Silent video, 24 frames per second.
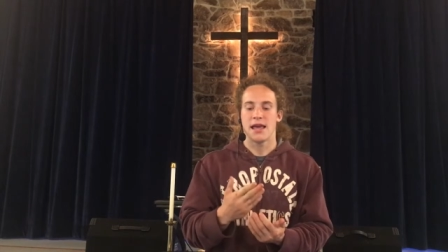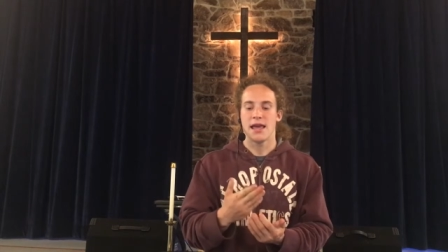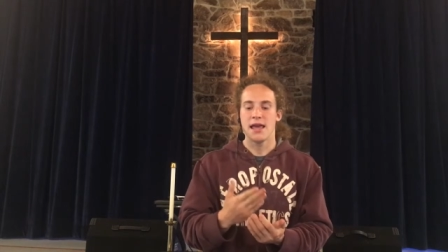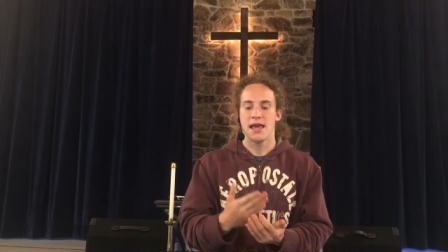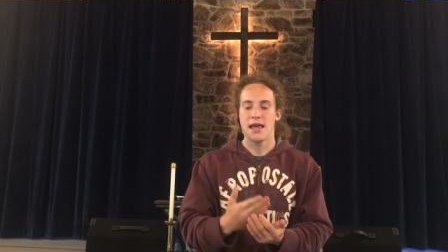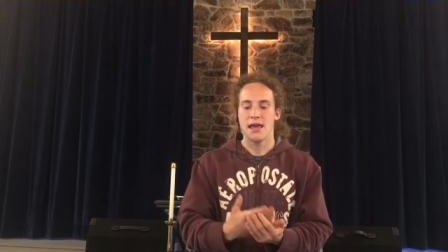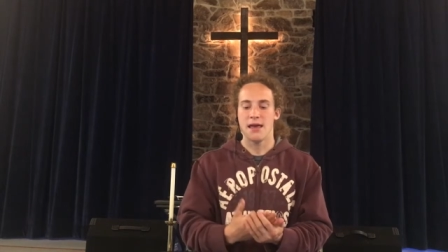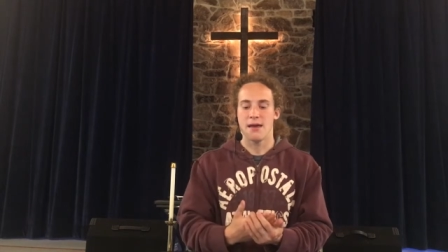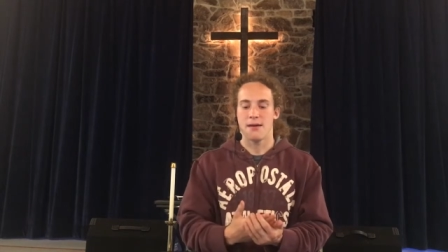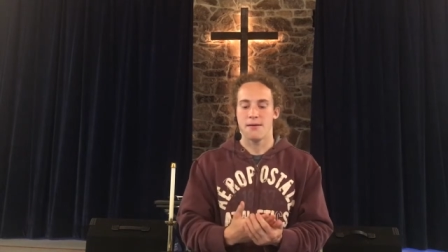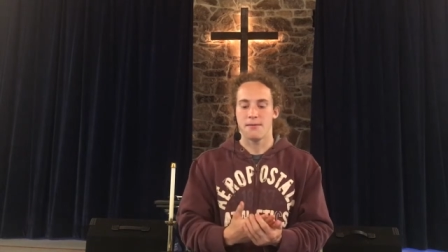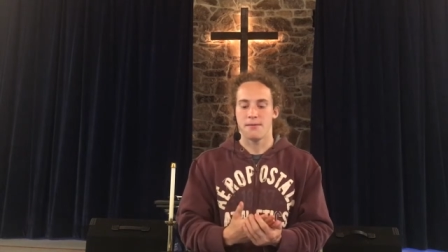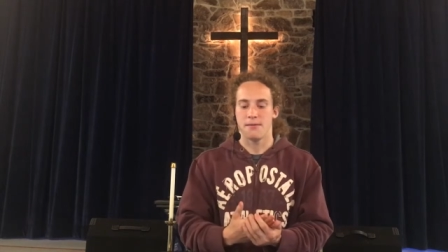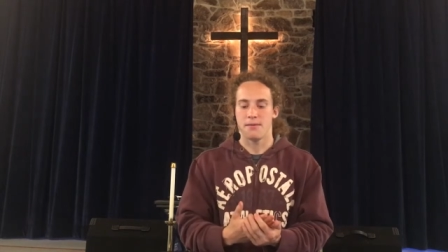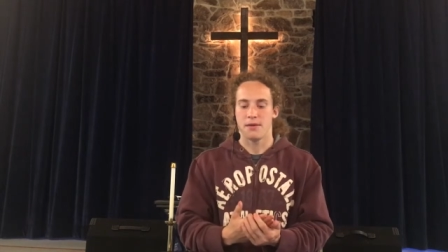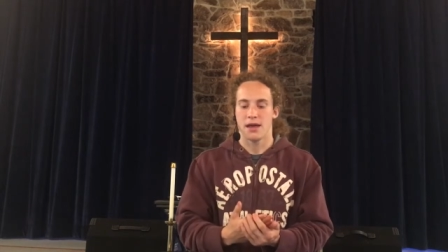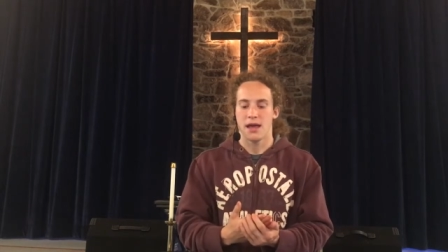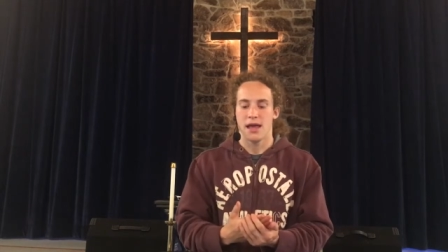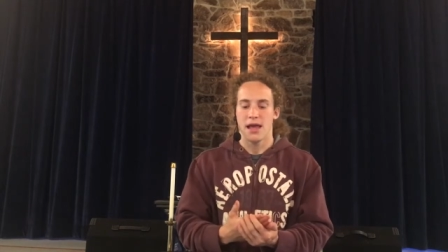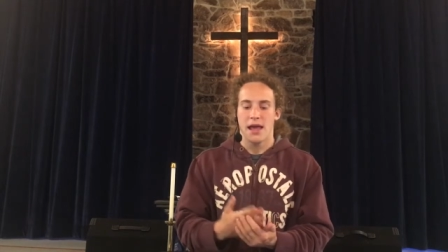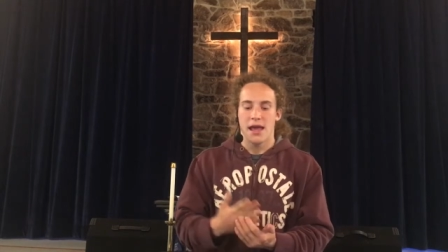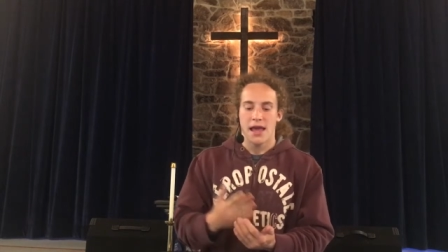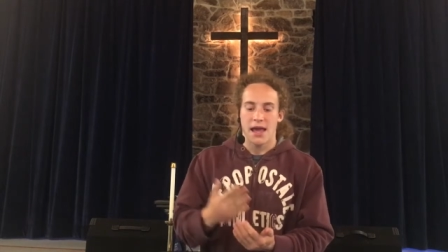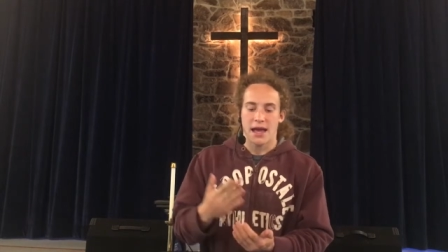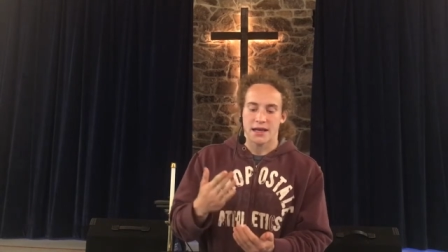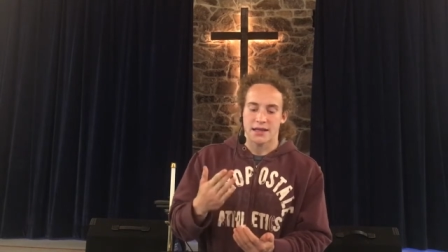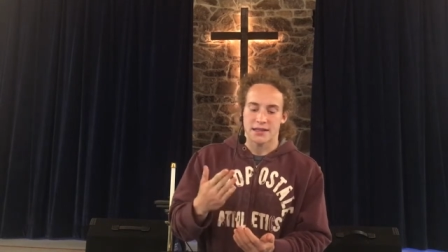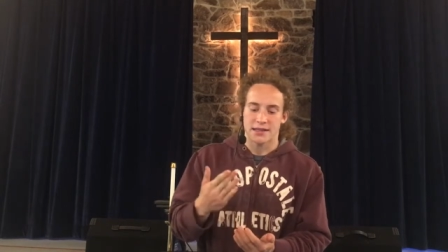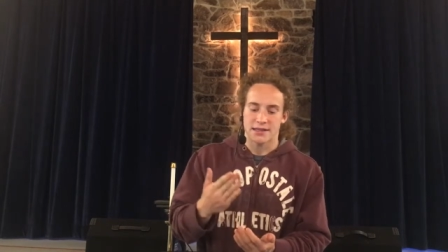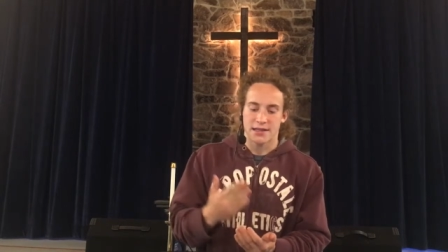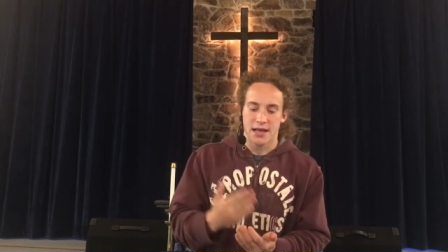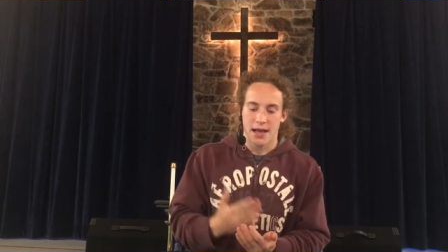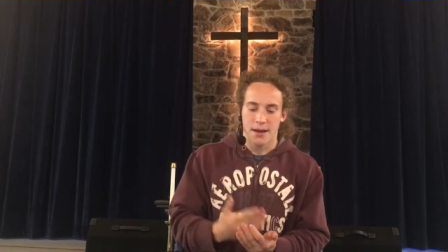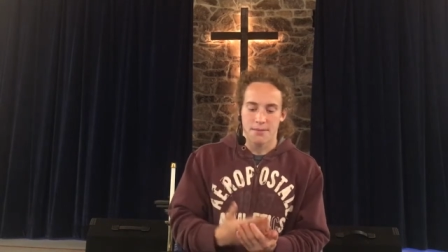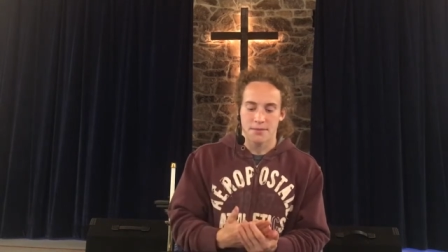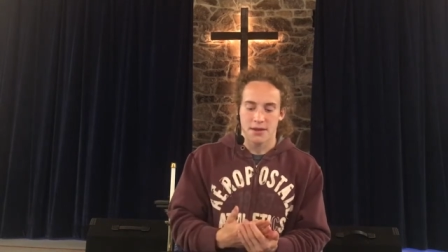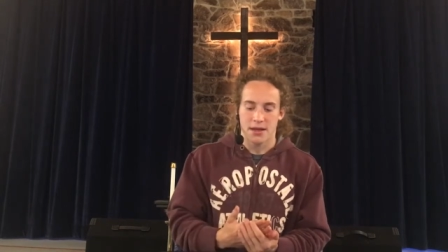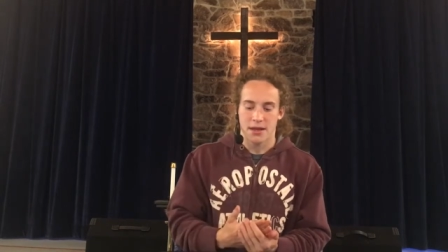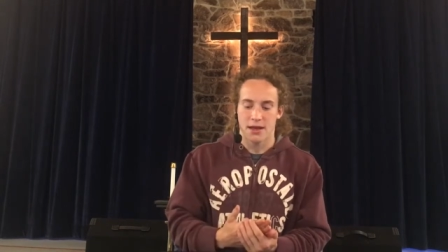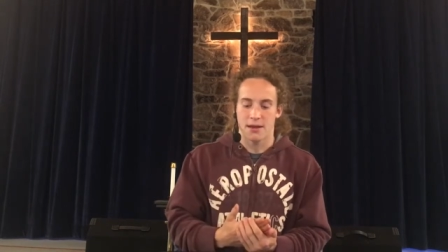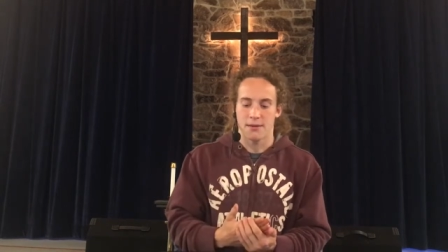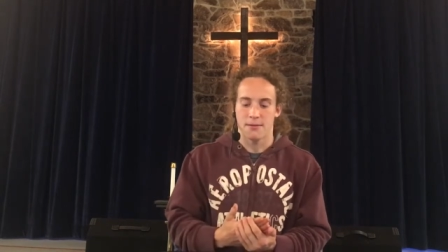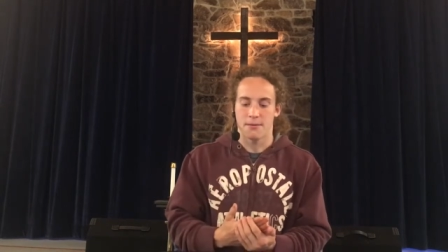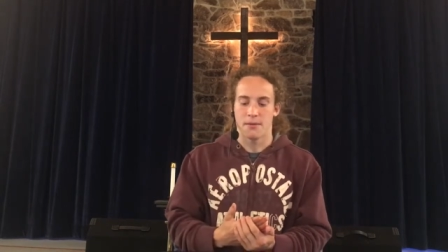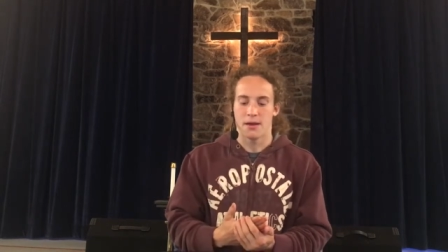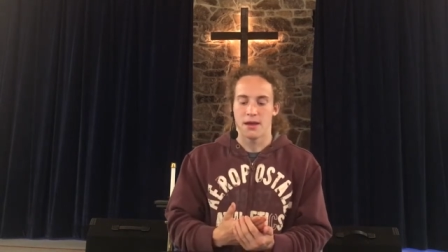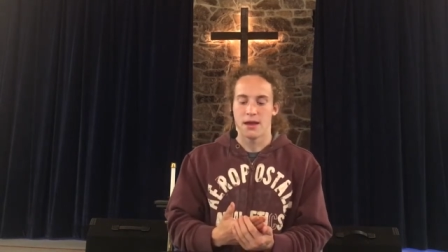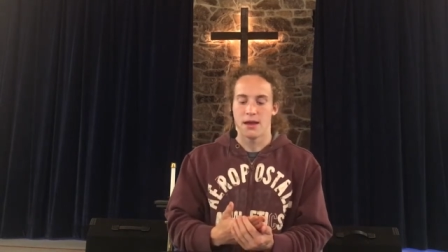him, accept
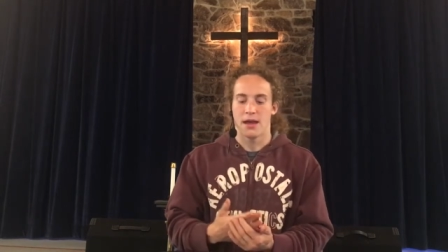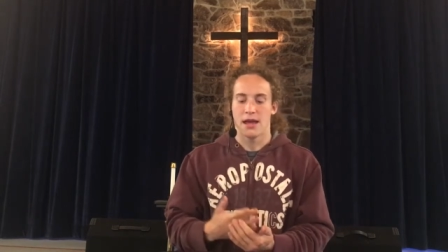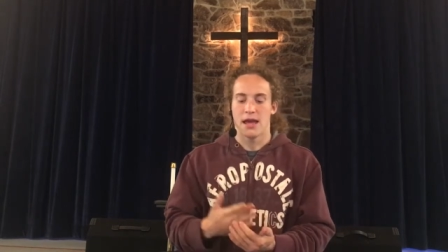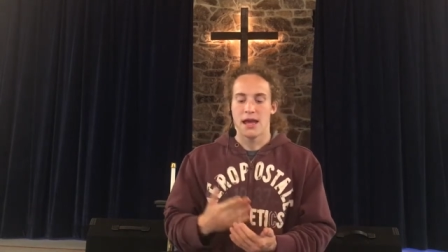him,